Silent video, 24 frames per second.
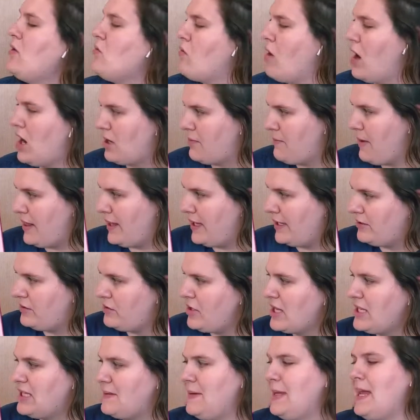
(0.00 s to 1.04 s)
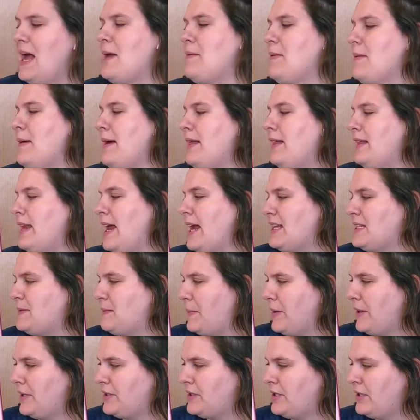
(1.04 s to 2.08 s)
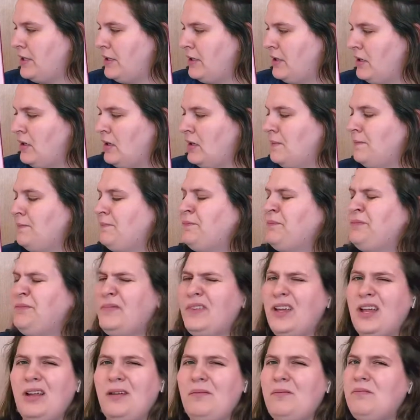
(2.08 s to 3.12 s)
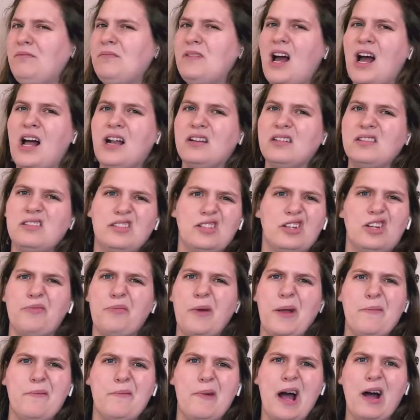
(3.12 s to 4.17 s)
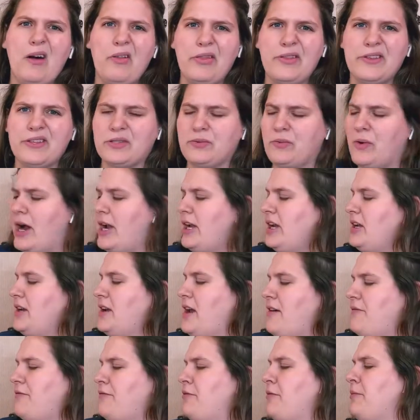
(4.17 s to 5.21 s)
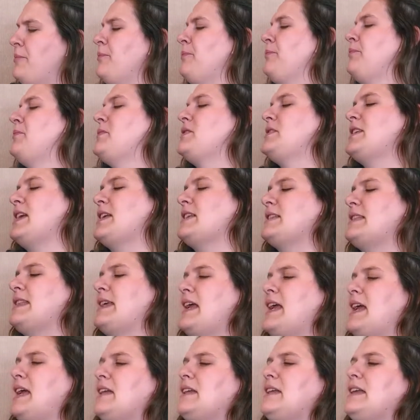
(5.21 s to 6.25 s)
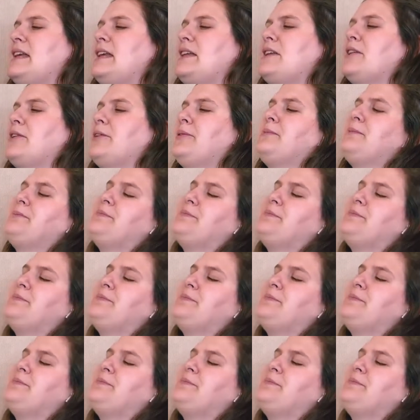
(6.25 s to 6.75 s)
watermelon. Trust me, I'm a melon expert. I'm not sure my mouth is wide enough, says the anteater.